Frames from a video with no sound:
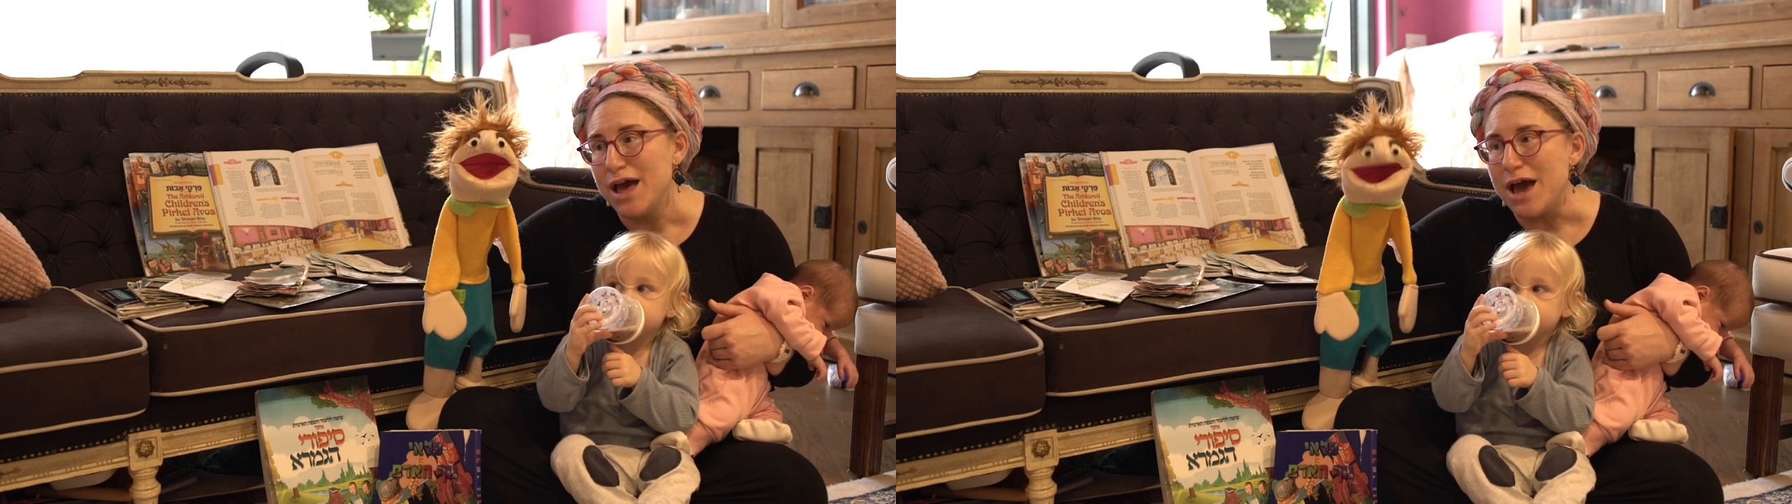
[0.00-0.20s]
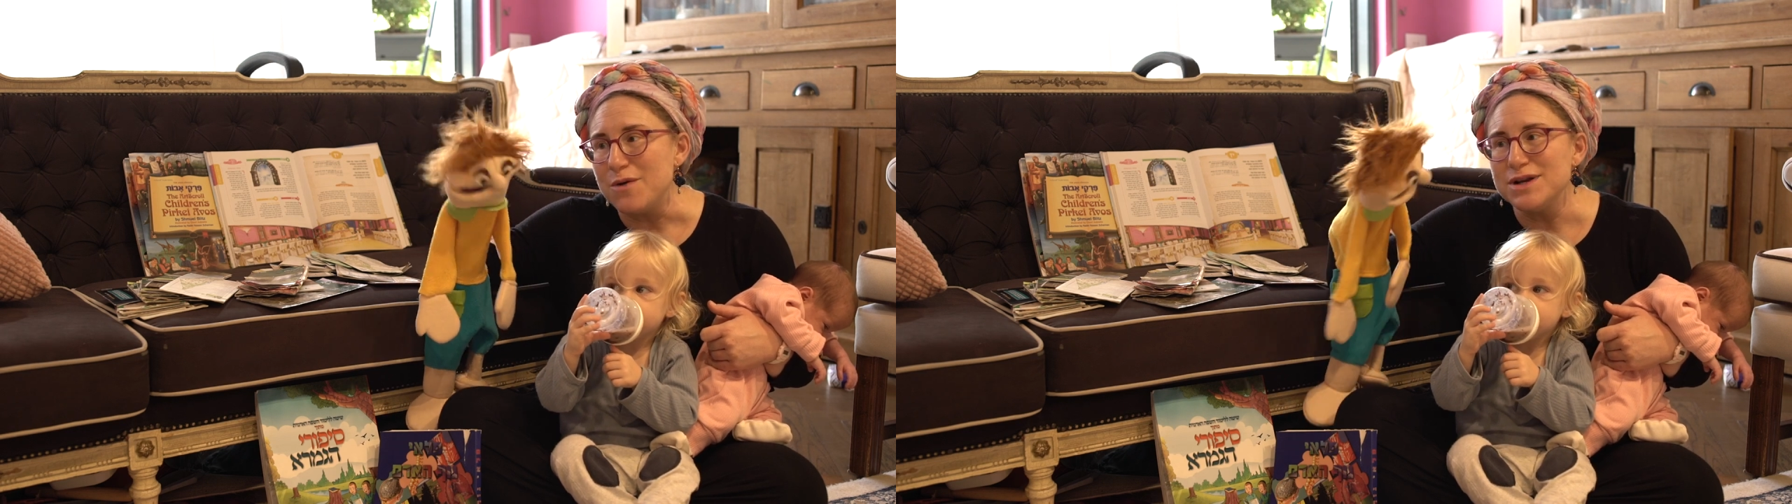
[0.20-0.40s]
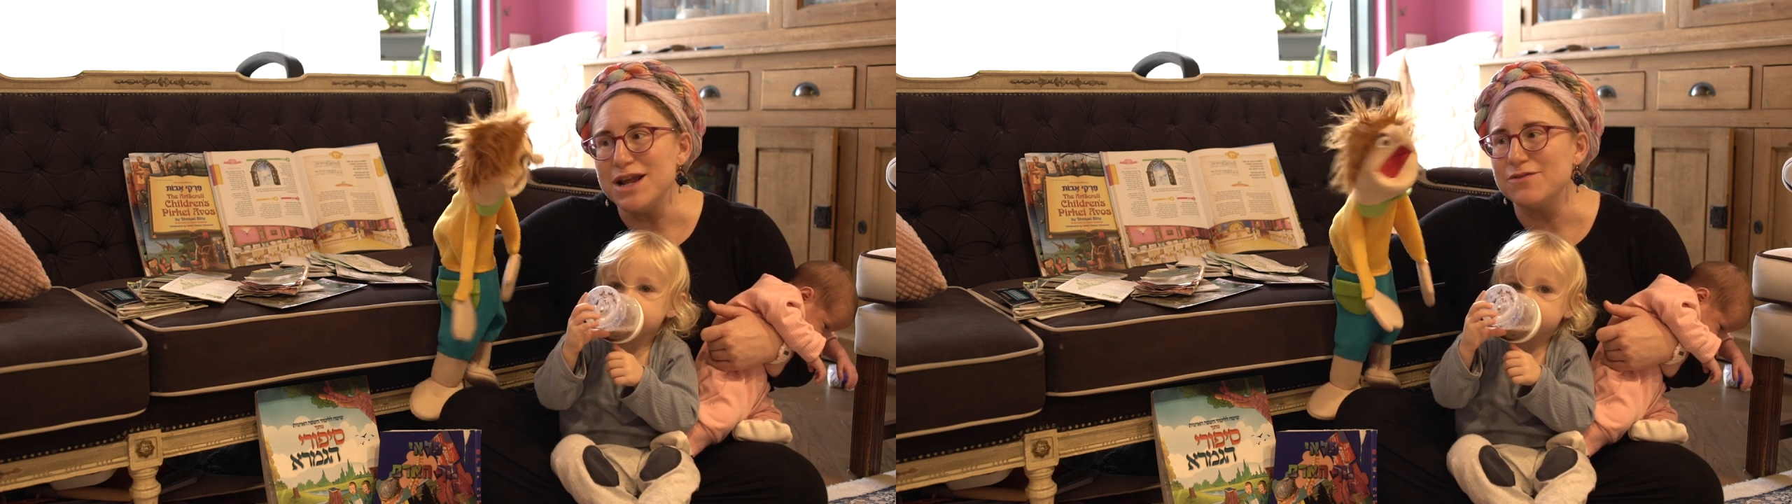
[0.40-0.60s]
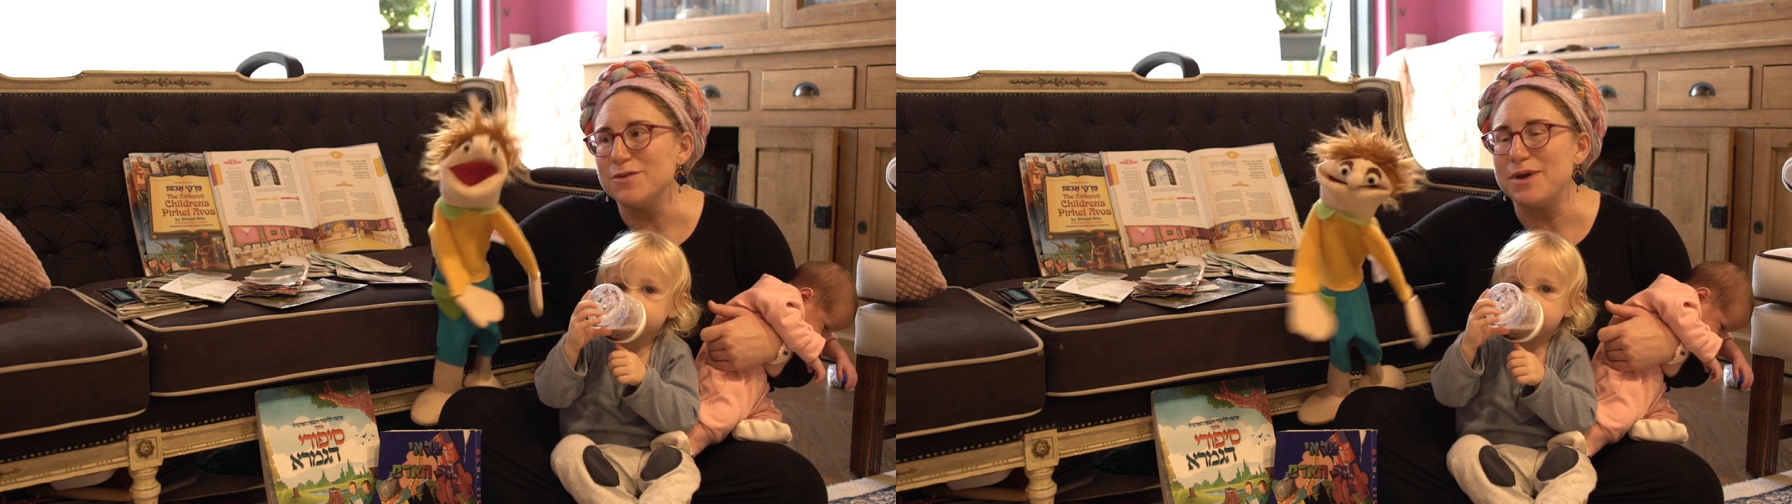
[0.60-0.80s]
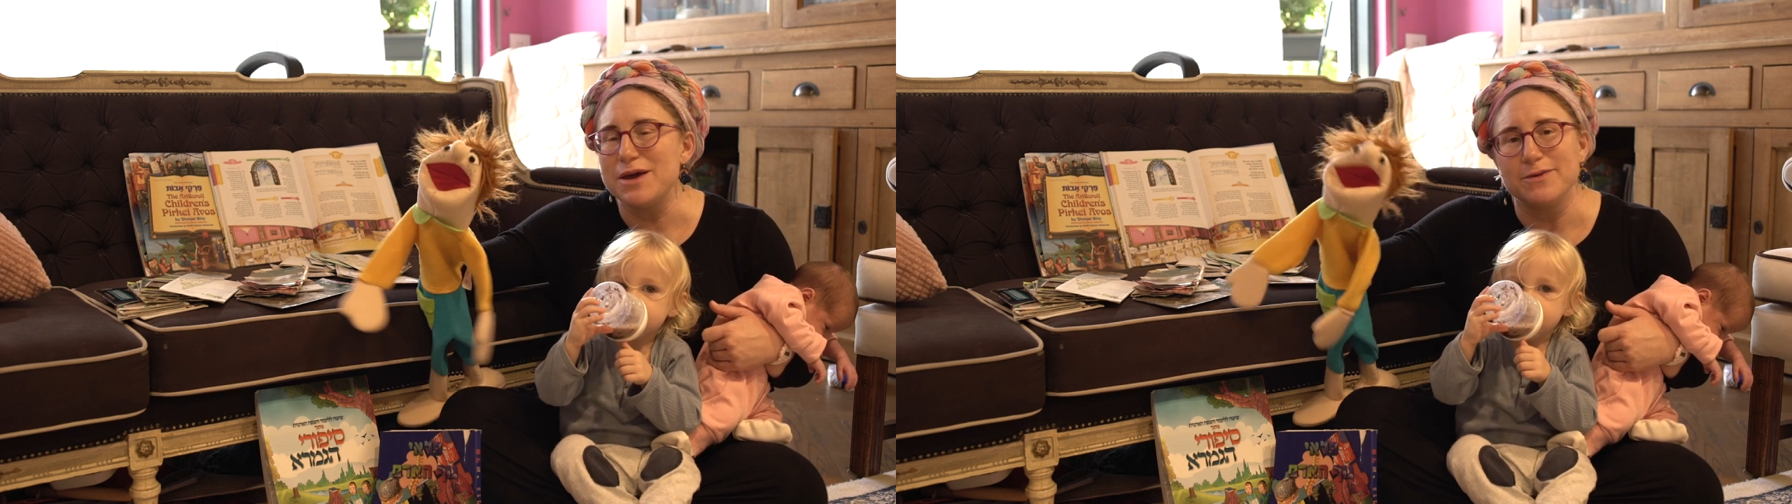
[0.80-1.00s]
I would never
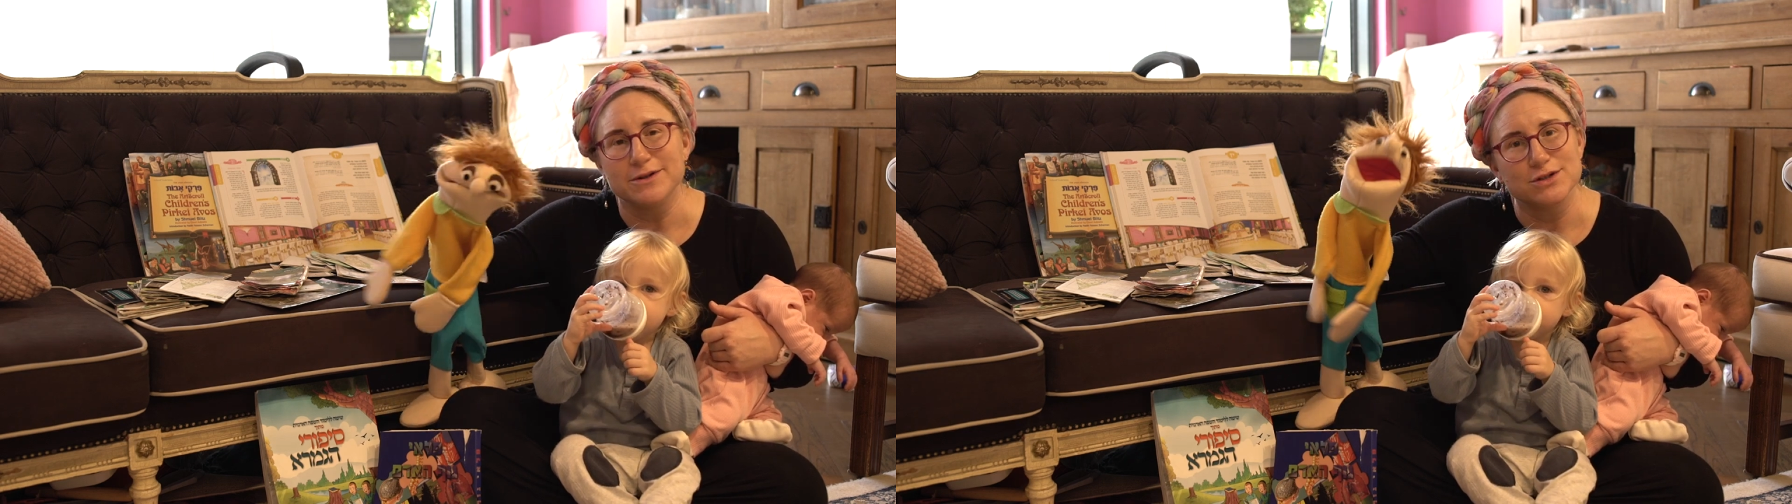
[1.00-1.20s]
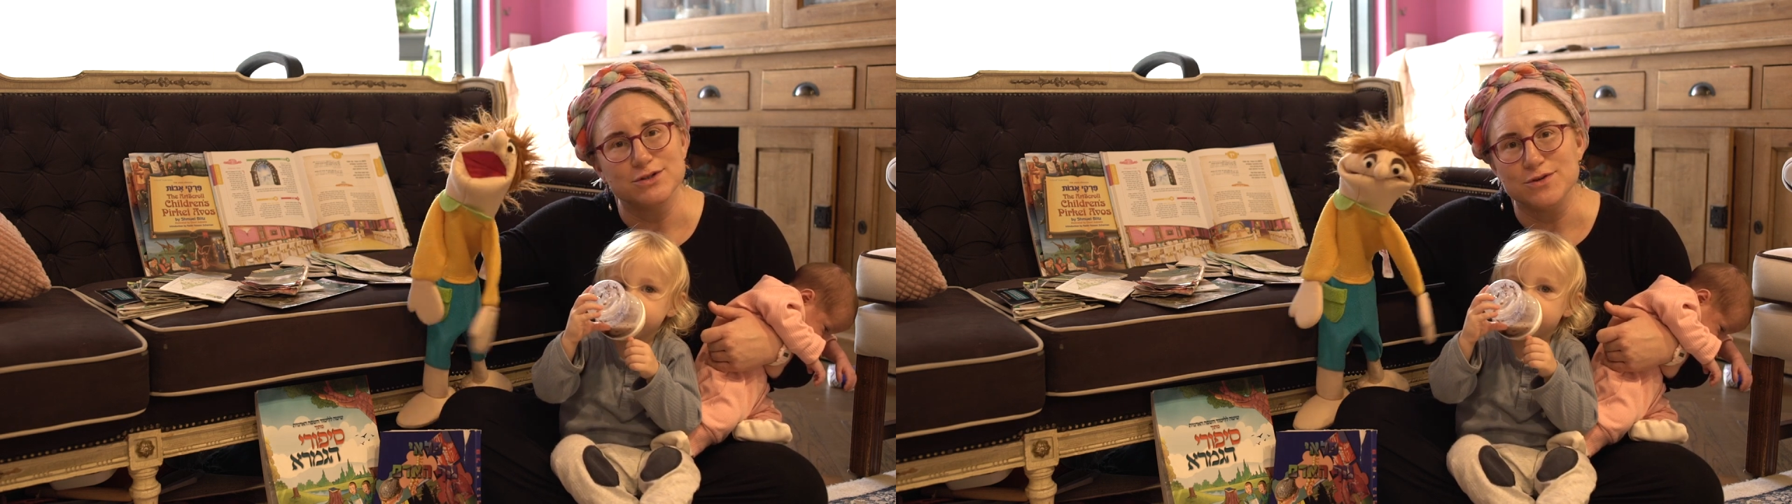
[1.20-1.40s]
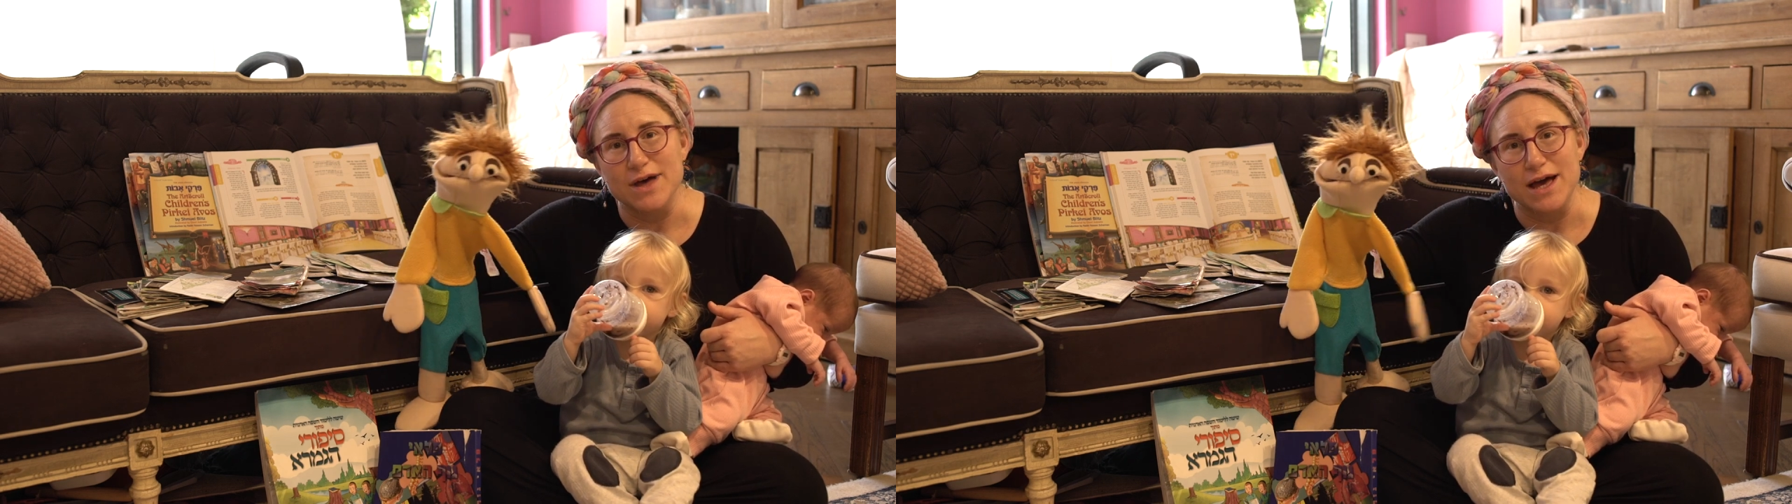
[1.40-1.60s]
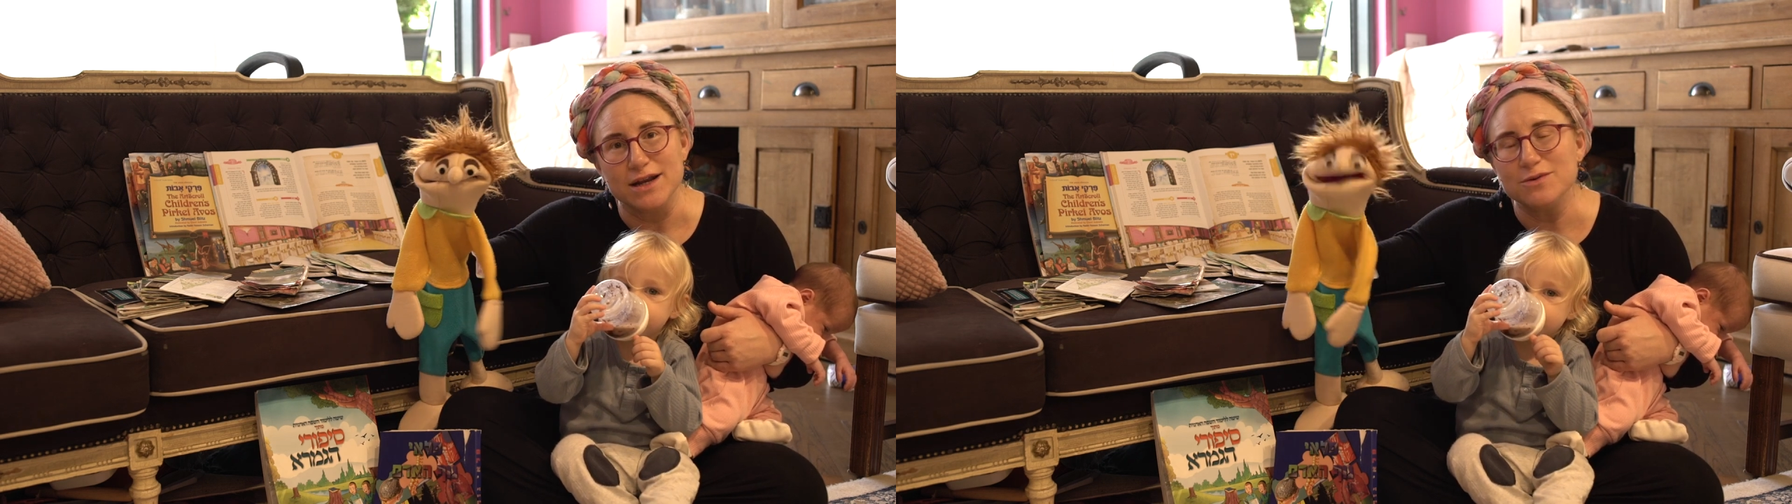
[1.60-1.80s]
be able to do that.